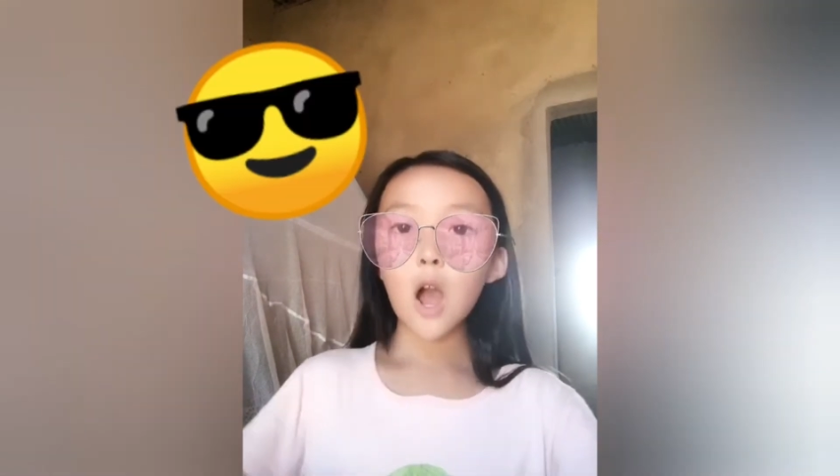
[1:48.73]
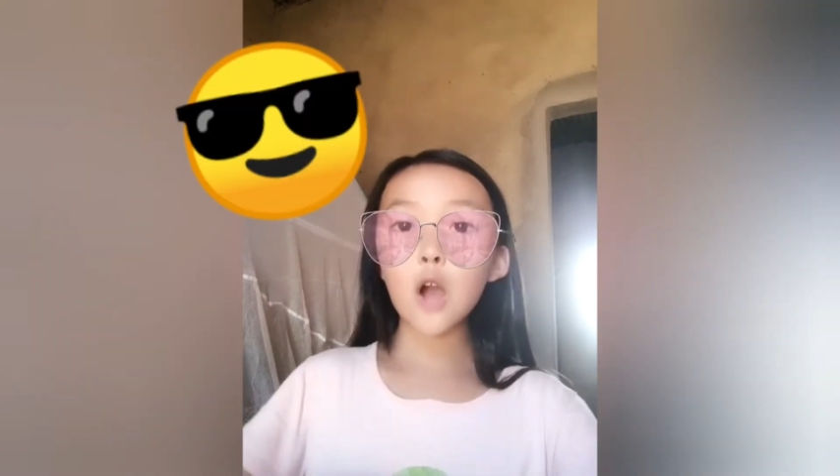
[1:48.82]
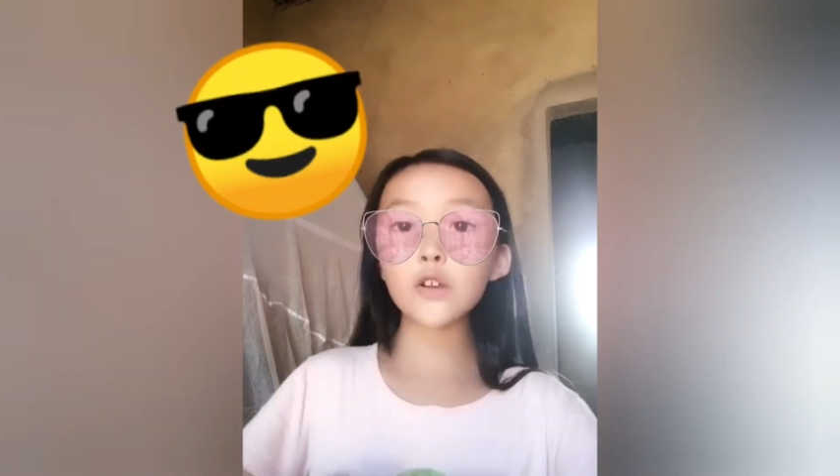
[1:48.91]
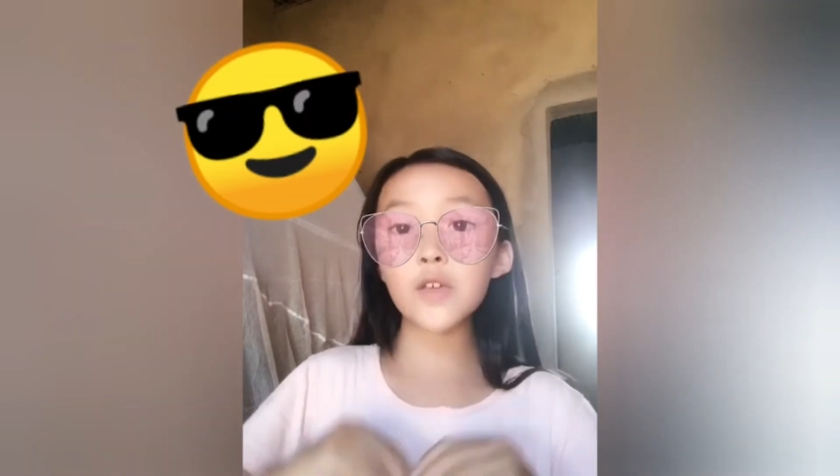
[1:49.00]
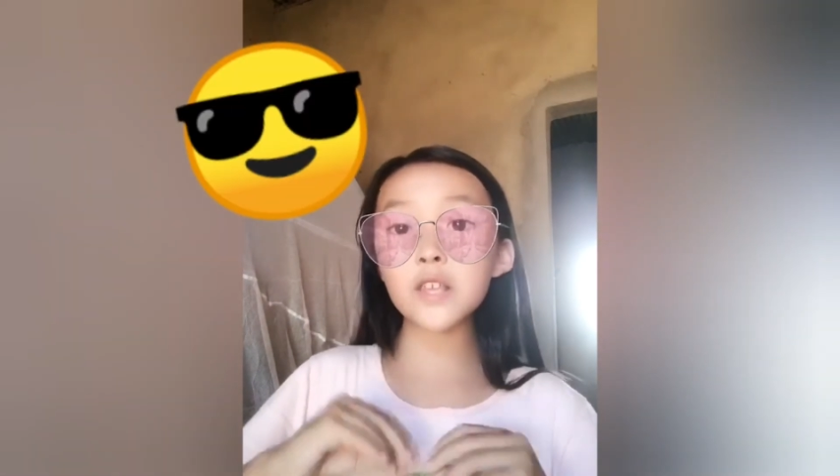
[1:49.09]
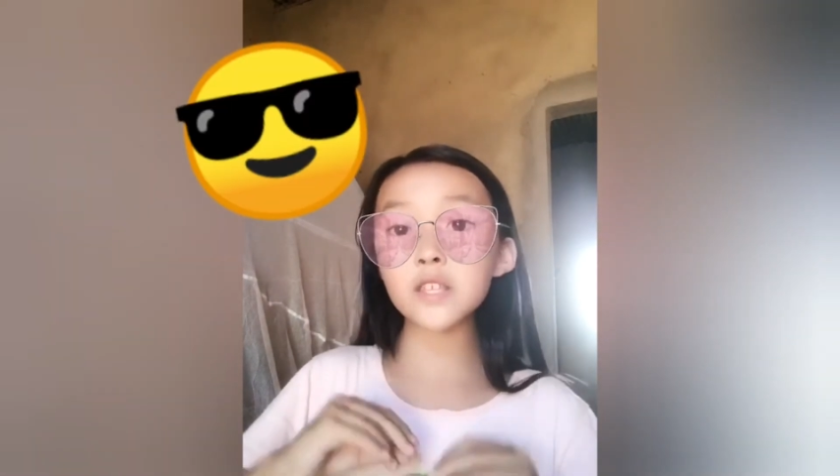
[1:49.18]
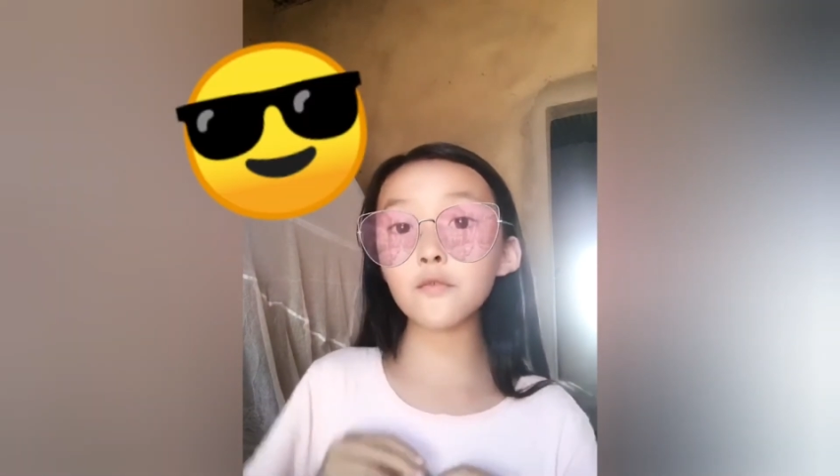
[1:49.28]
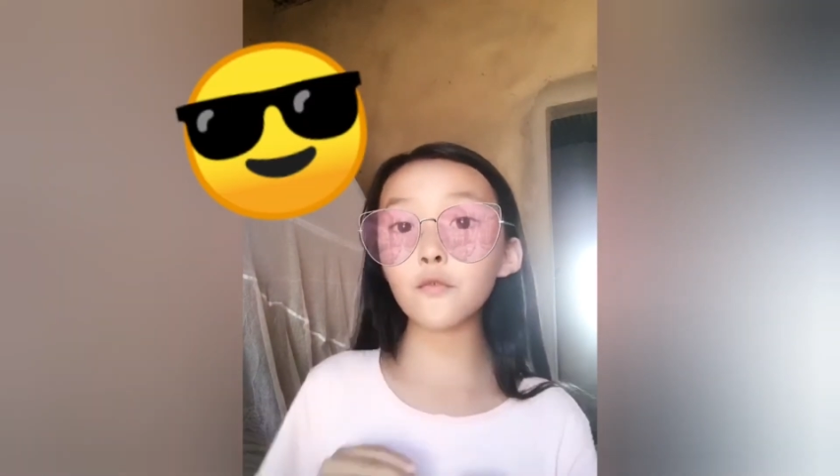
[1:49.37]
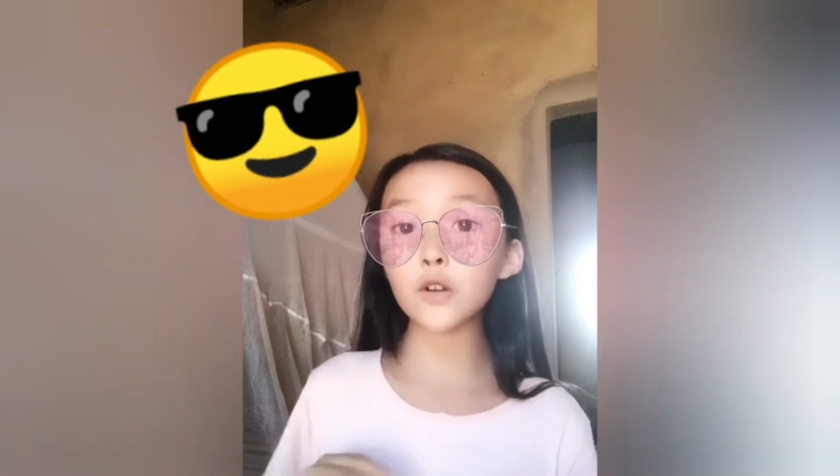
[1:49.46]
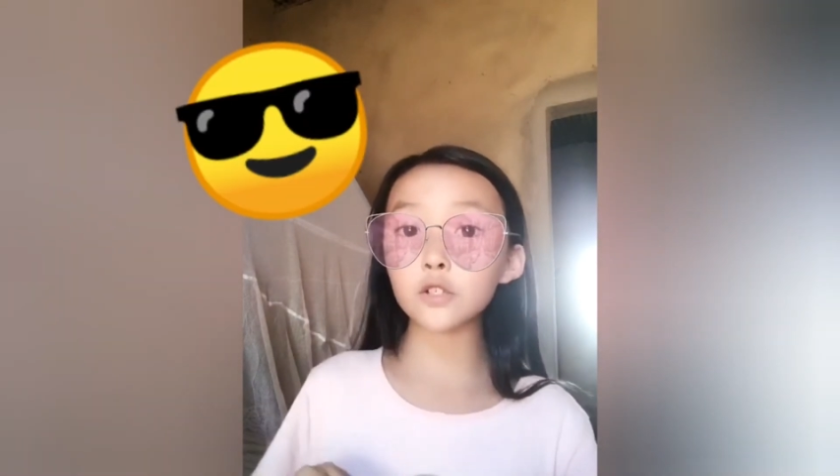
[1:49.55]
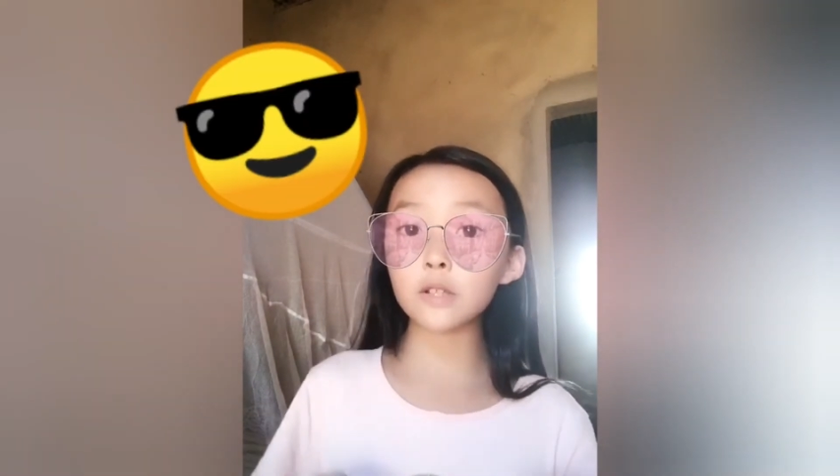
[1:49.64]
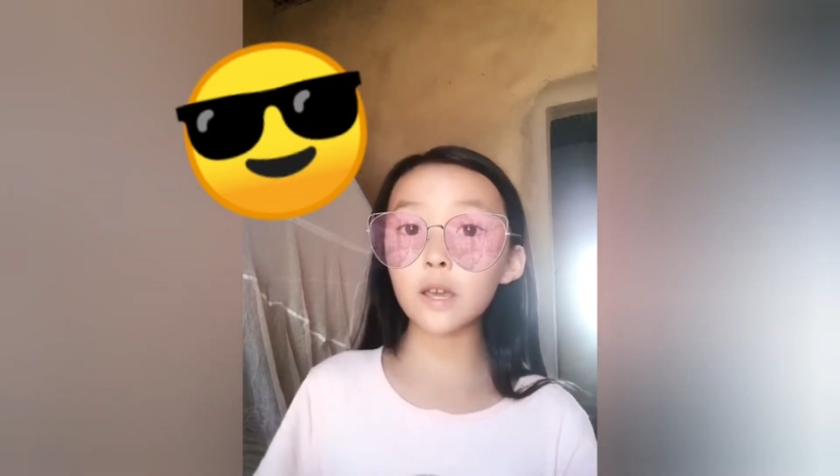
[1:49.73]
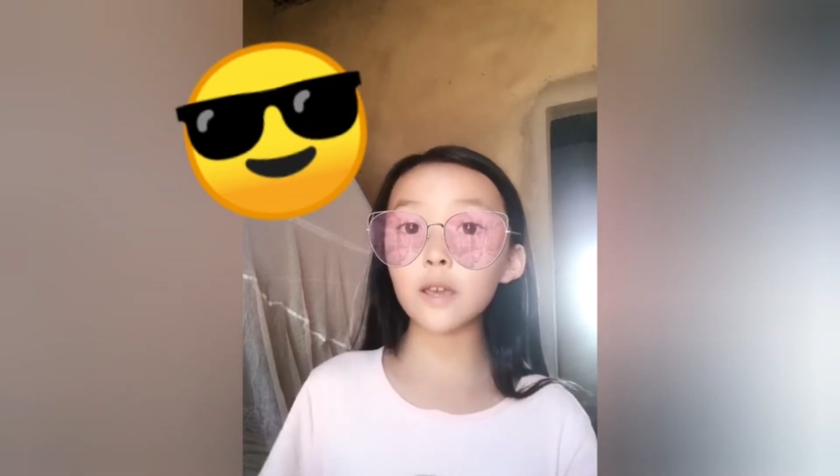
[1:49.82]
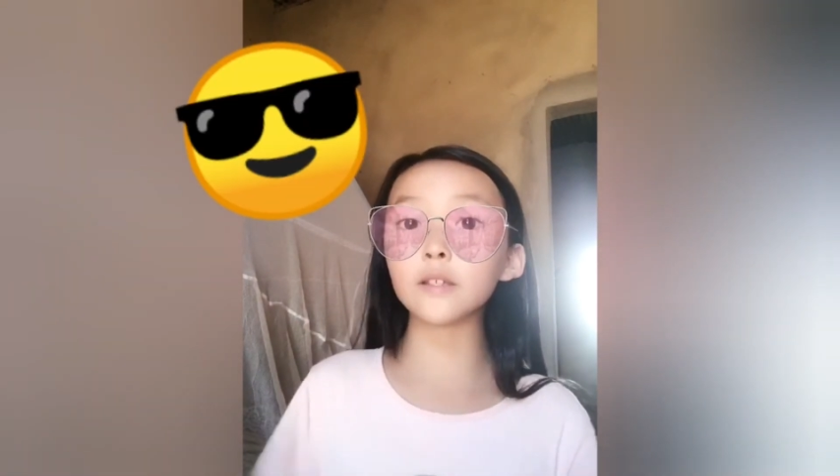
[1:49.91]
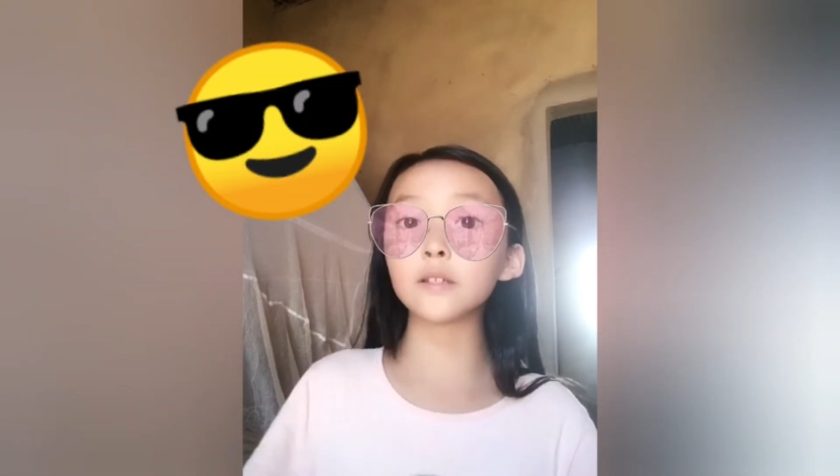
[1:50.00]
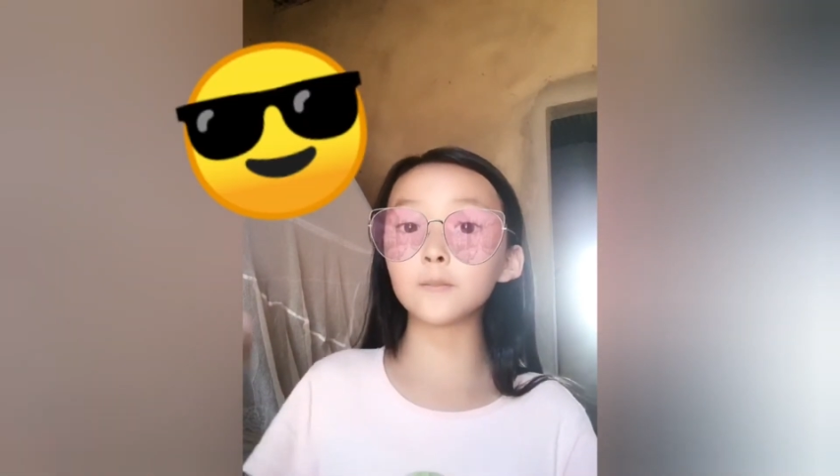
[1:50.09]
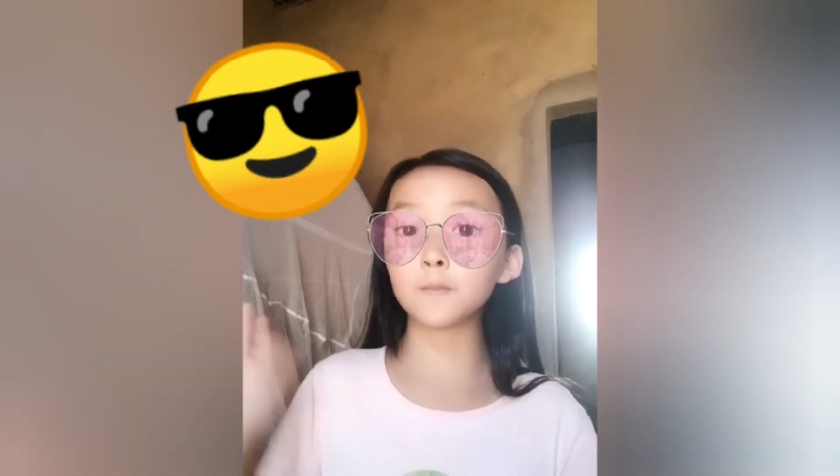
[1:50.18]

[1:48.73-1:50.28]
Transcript: Okay, that's it for today.